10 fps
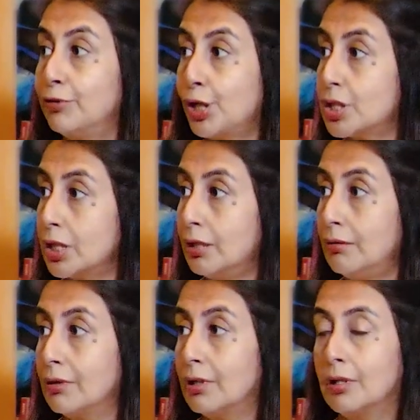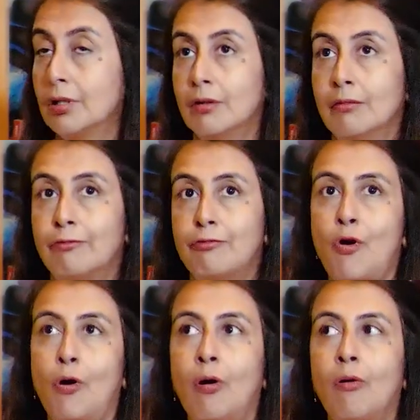fiction
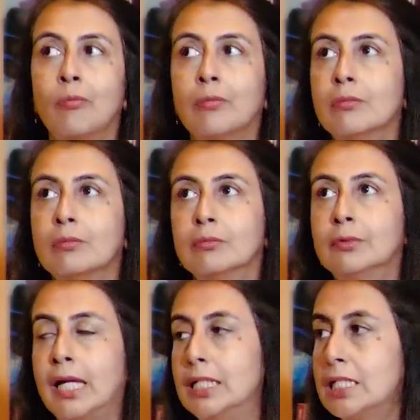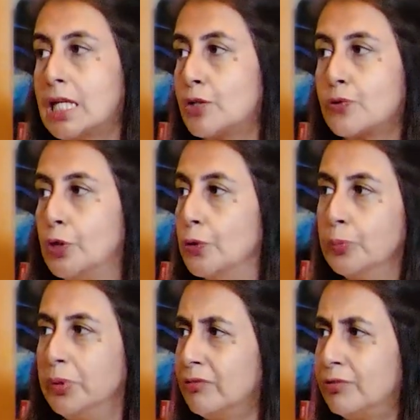from 19th century
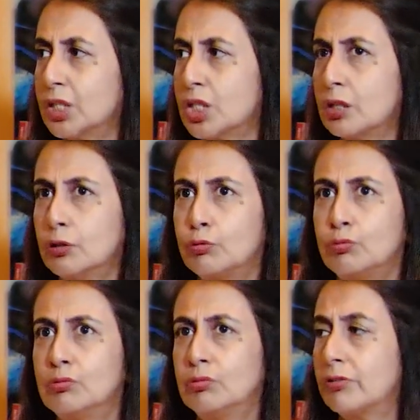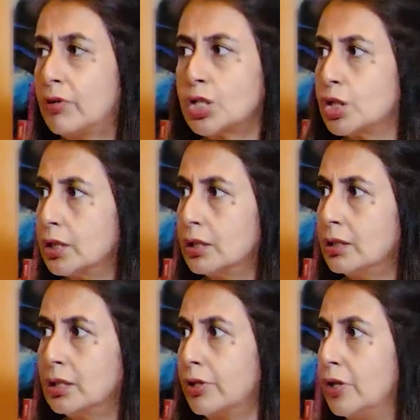European fiction to the
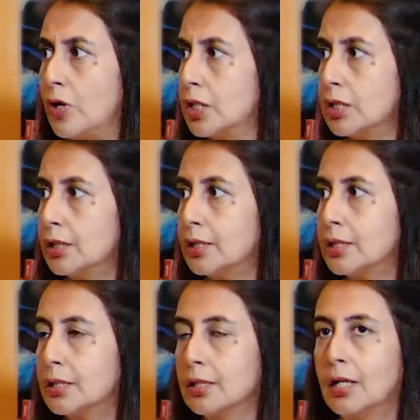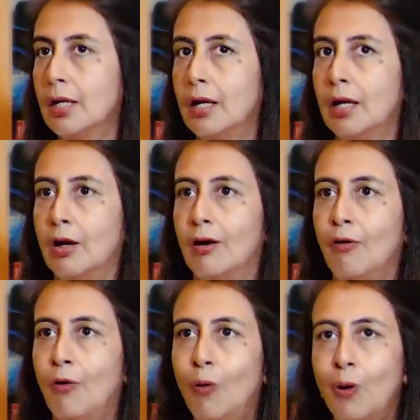Russian, the great Russians,
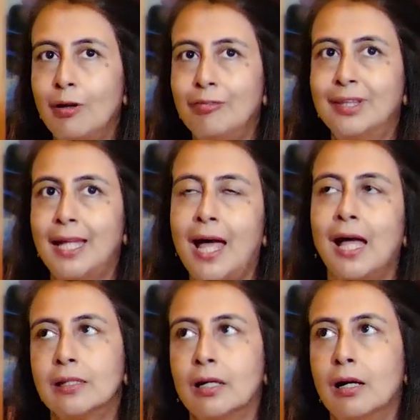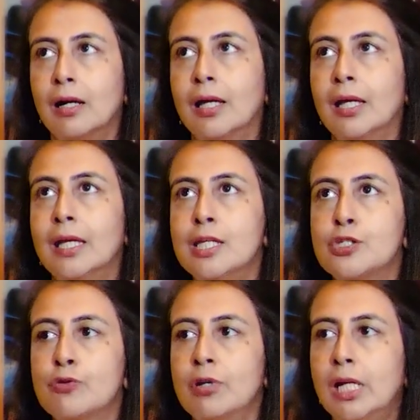all of that
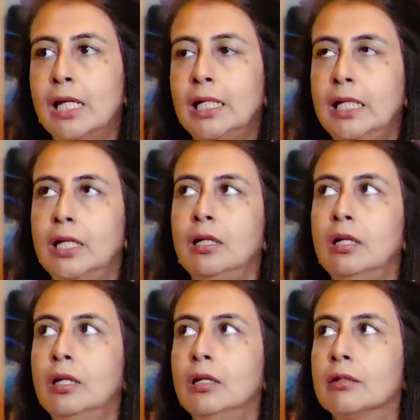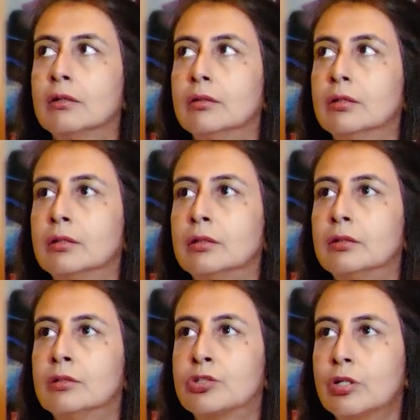is really
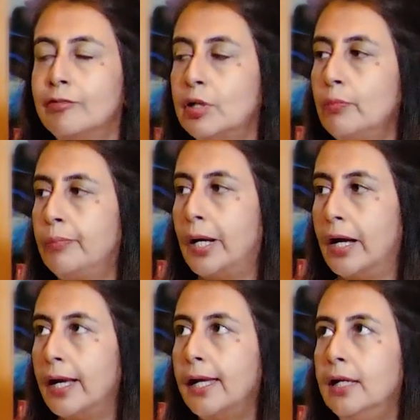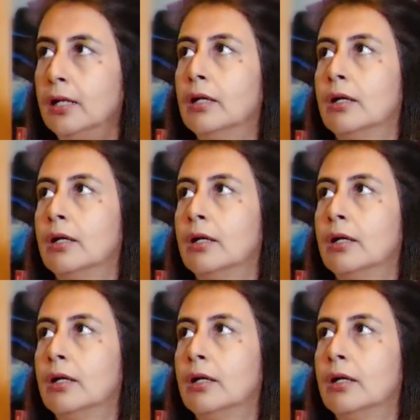driven by